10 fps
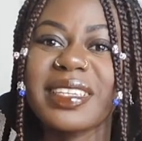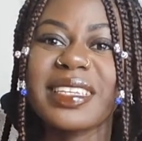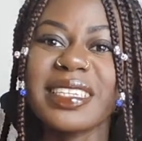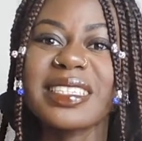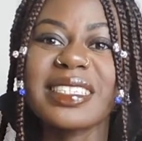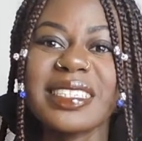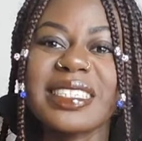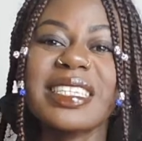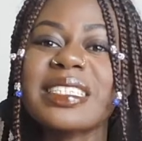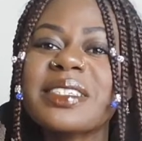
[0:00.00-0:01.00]
it just
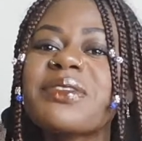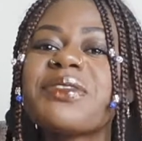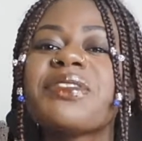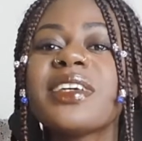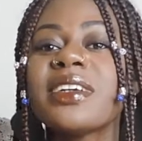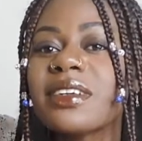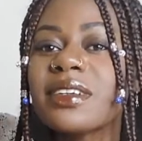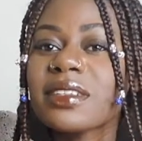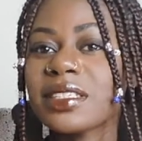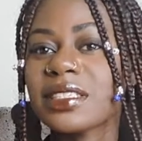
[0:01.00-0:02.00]
doesn't
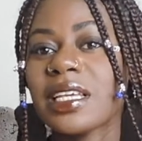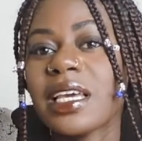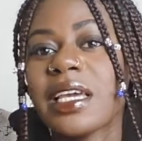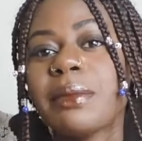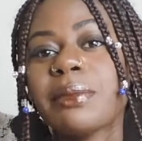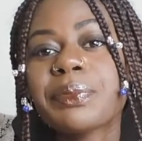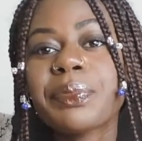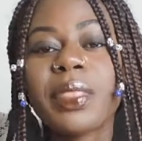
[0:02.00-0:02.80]
feel the same.